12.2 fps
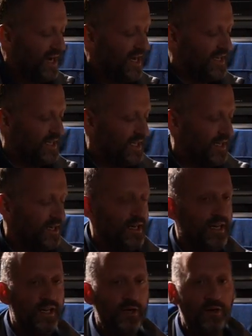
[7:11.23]
is
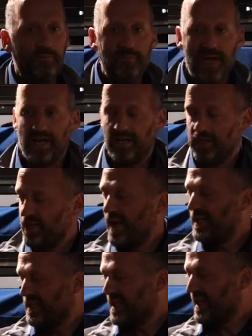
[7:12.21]
that you can make
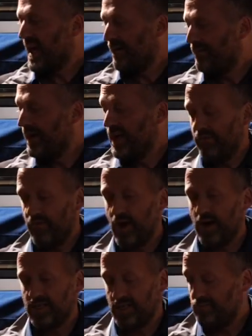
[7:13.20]
changes like that really
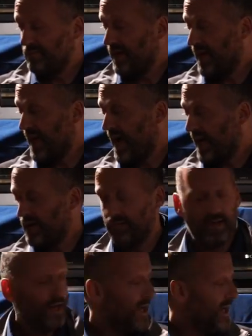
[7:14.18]
fast and really
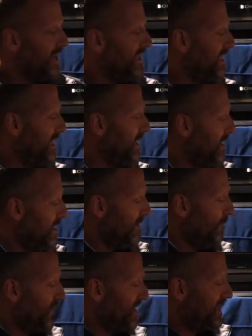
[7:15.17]
accurately. And indeed,
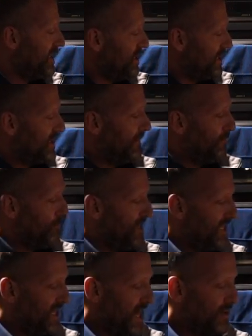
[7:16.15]
this is just a
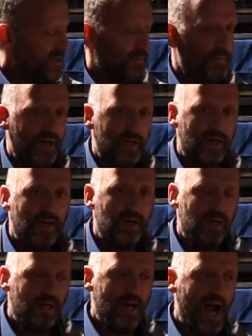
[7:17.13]
printout, but
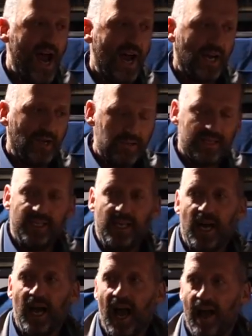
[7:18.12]
the
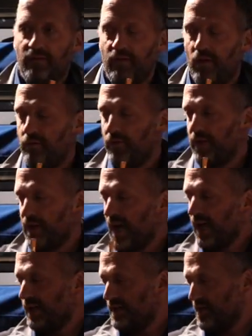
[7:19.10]
accuracy I have of the
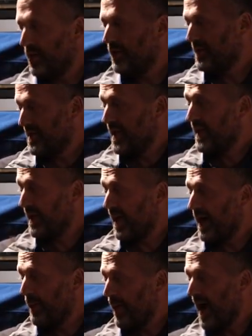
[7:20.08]
colors on, say,
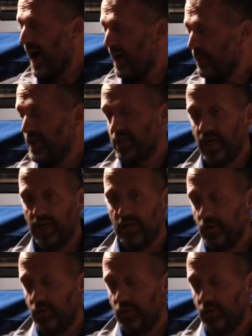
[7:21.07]
an iPad, which I